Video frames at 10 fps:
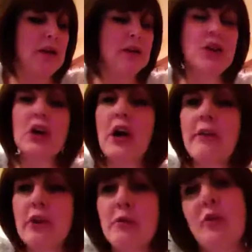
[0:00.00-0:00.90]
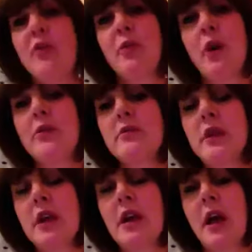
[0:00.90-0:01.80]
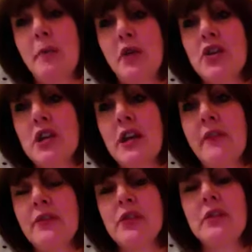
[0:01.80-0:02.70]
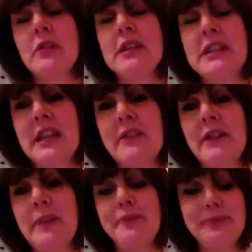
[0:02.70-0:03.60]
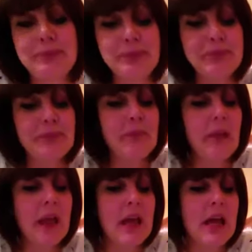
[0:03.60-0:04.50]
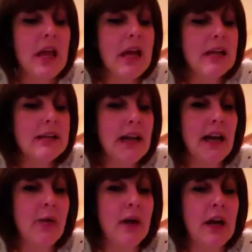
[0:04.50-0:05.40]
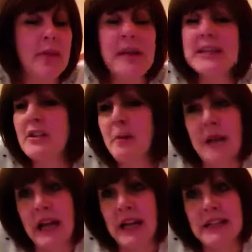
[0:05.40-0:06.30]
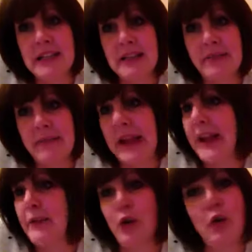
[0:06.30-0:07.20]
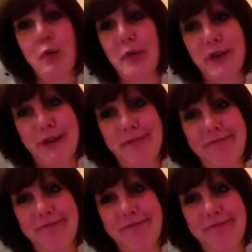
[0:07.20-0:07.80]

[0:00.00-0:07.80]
So I've come up with a project that I've done this evening. Now, it's not my idea. I haven't come up with it.